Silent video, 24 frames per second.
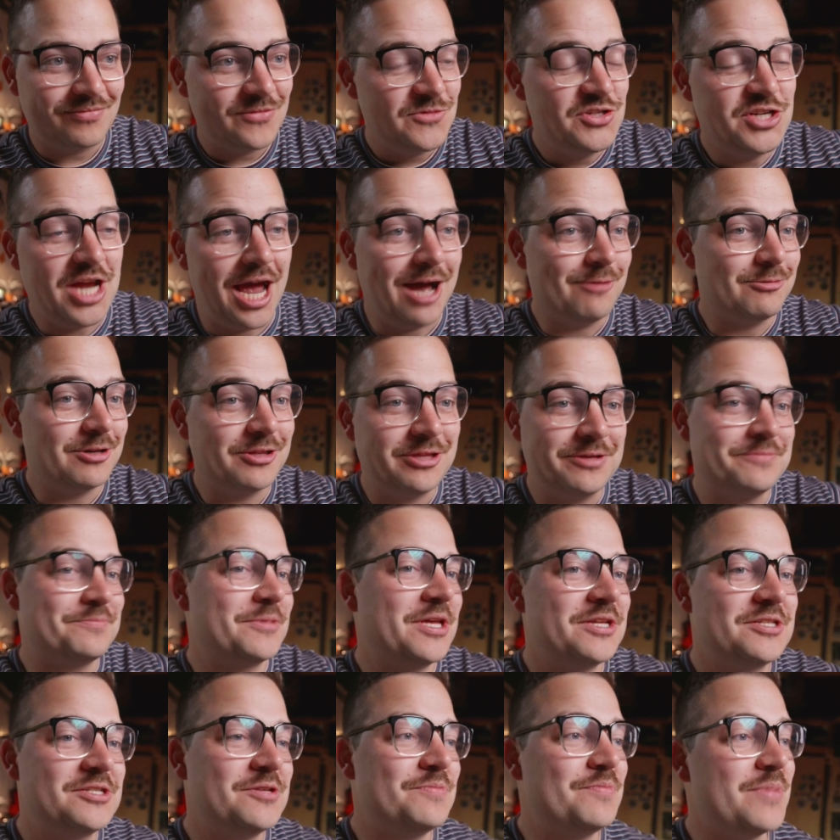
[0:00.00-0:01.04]
chat with him,
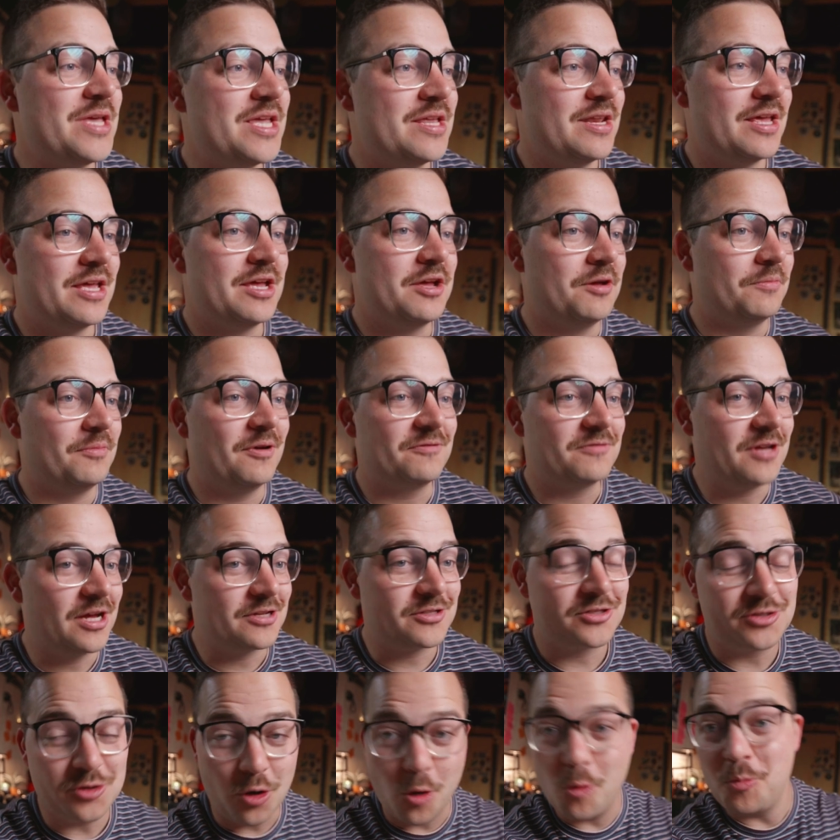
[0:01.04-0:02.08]
get to meet him. I've
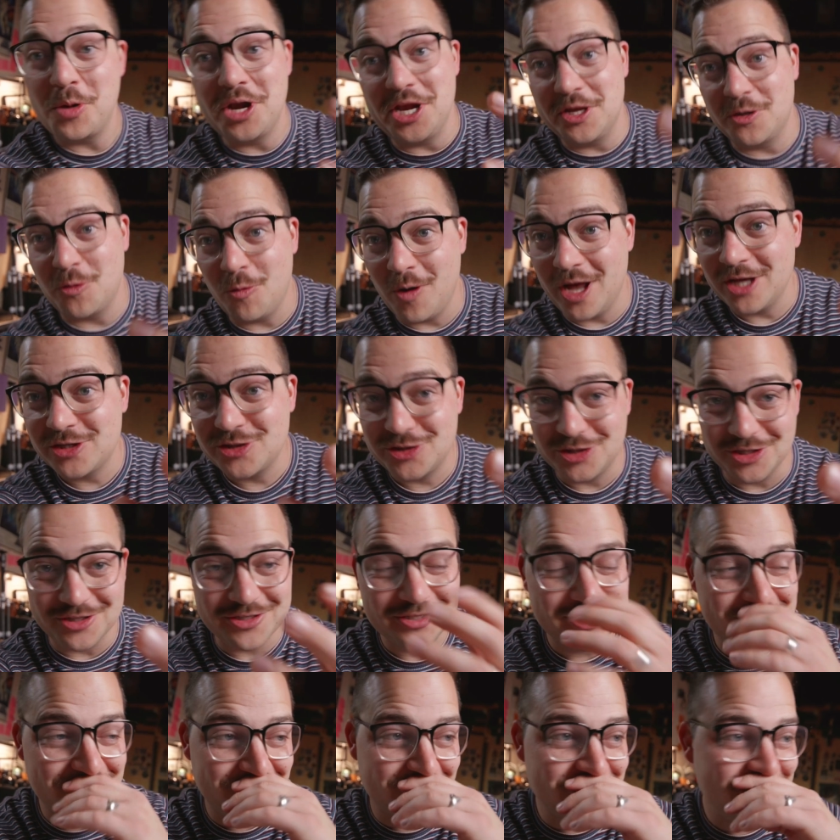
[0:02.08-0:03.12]
got so many
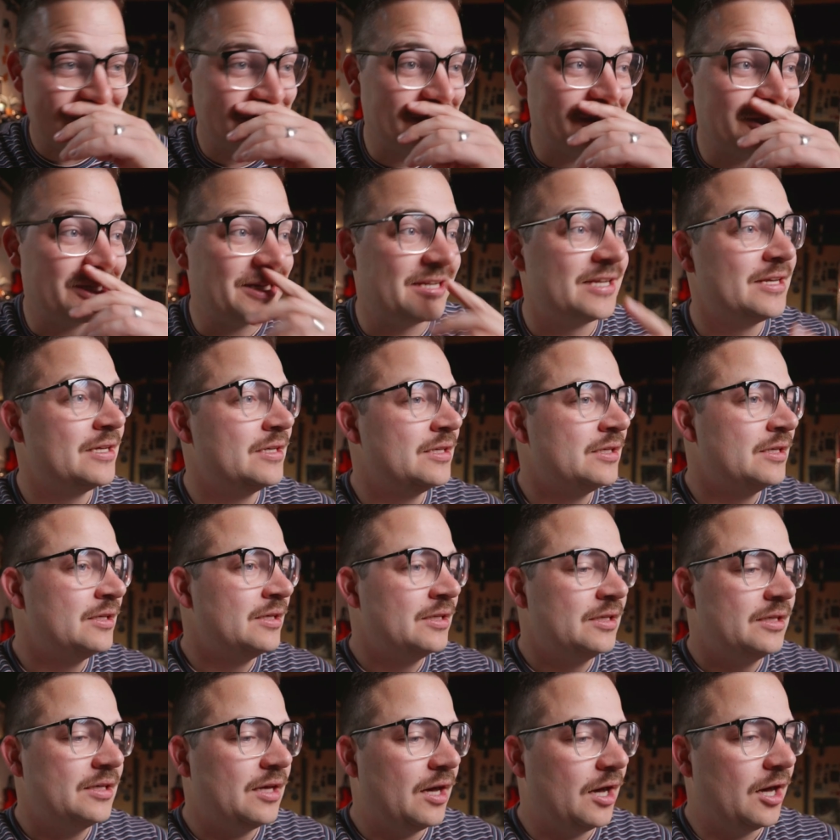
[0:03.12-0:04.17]
questions for Dylan.
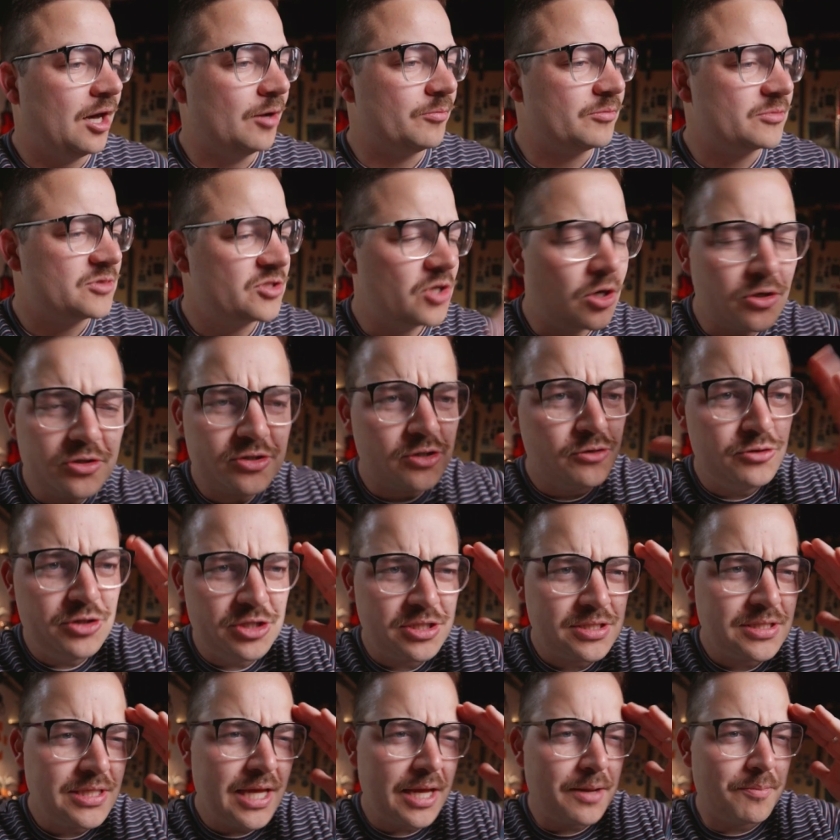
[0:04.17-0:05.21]
It's also
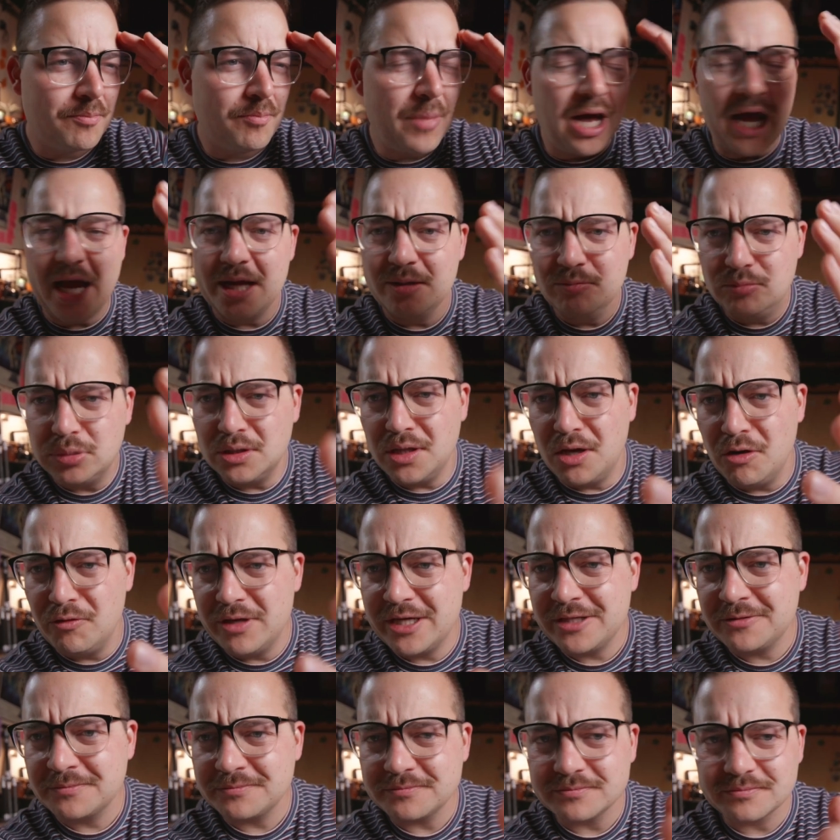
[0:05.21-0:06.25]
just like
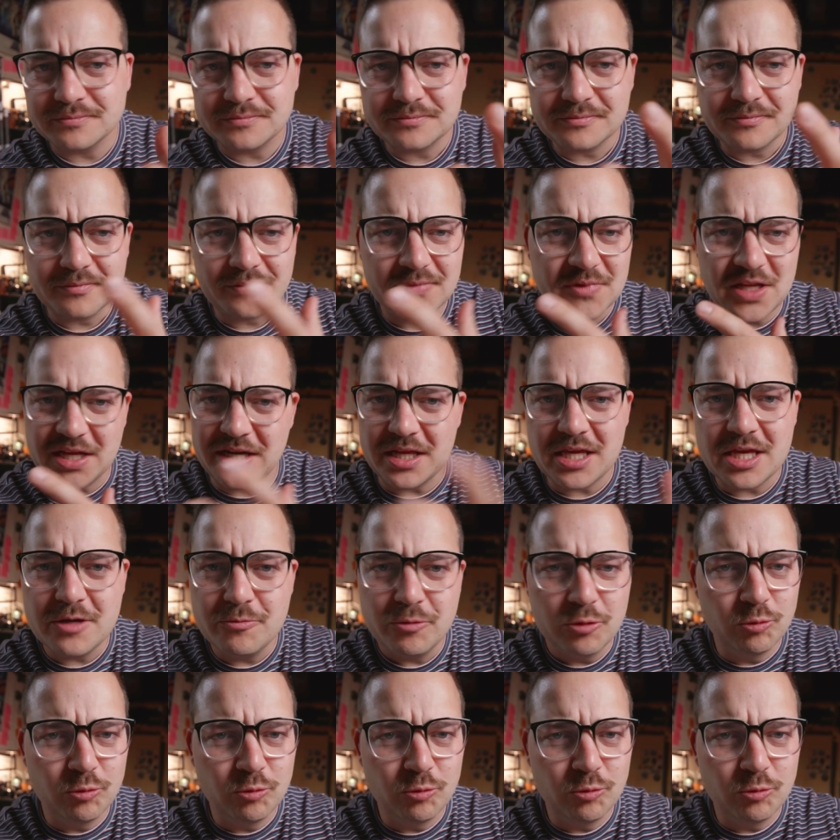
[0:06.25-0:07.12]
mind-blowing that he